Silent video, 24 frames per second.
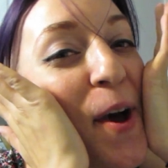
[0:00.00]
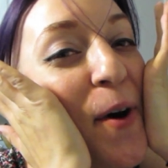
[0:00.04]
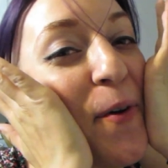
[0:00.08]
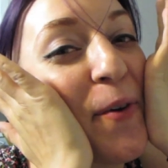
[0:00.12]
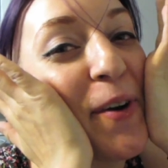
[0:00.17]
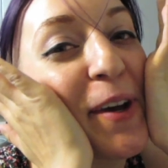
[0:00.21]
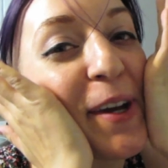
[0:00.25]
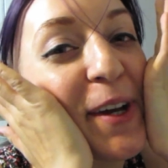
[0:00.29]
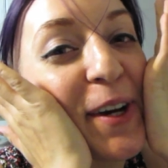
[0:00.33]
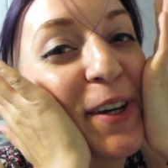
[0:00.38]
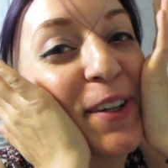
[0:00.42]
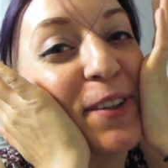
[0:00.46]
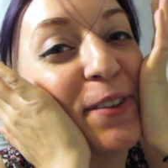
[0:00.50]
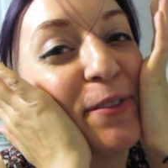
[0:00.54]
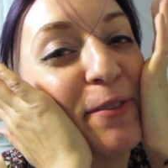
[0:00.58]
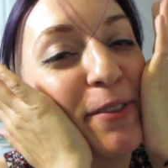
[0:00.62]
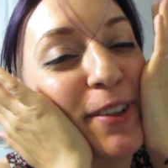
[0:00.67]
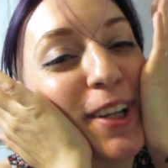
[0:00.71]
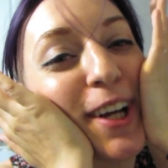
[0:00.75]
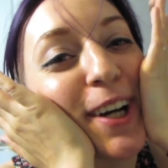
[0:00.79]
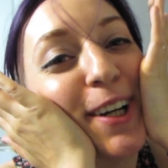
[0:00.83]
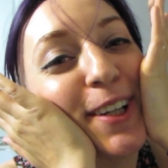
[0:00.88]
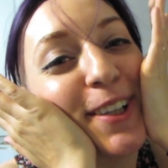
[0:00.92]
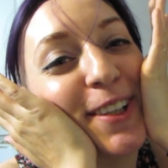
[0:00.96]
going on the
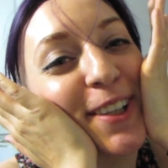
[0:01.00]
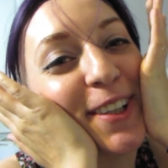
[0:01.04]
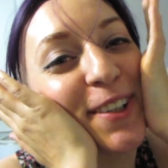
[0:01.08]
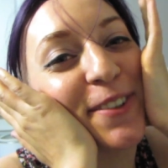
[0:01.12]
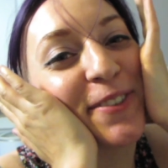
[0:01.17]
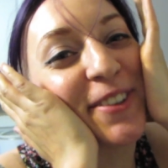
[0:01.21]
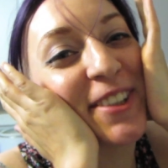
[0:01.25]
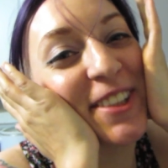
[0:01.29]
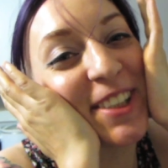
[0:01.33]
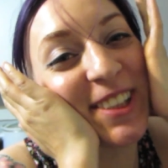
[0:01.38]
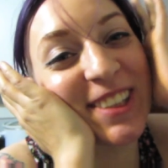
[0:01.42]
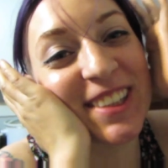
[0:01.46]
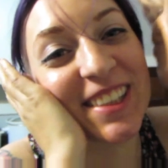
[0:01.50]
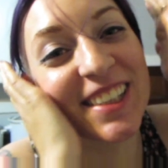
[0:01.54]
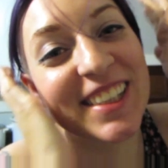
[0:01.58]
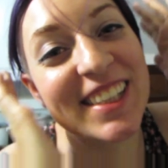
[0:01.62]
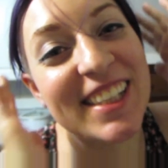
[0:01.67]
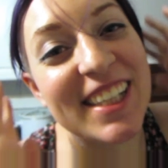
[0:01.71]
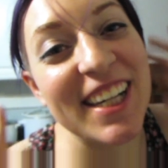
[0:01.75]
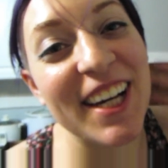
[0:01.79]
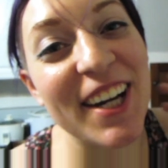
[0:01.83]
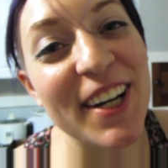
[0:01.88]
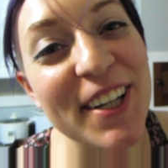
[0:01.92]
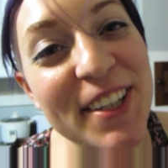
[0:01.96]
vlog, that we're just
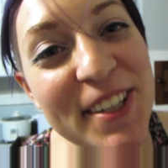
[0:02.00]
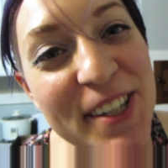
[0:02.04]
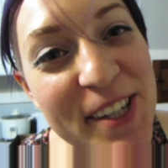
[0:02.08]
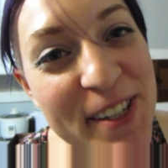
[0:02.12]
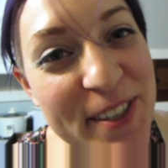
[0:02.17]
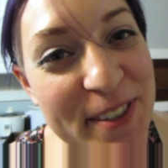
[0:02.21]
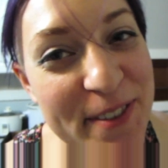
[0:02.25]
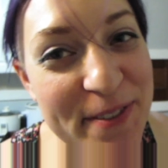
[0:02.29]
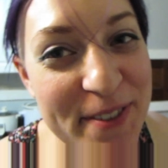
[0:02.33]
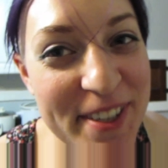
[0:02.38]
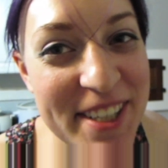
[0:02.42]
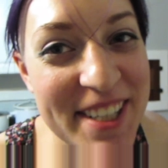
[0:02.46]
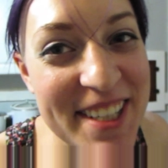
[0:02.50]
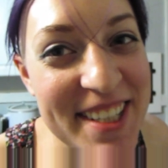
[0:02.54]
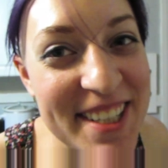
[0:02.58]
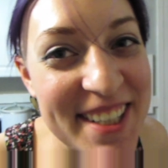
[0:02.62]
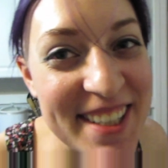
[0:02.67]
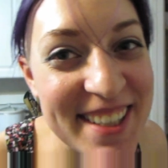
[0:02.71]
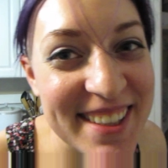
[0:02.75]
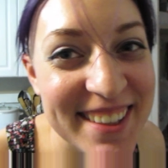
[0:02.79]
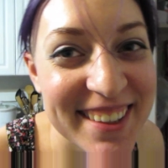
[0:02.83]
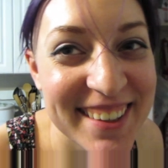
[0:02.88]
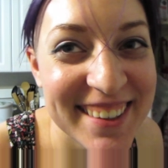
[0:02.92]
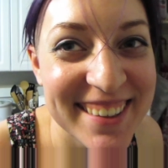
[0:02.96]
eating hot dogs for
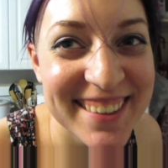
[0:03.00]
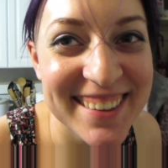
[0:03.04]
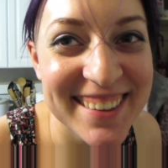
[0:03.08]
dinner.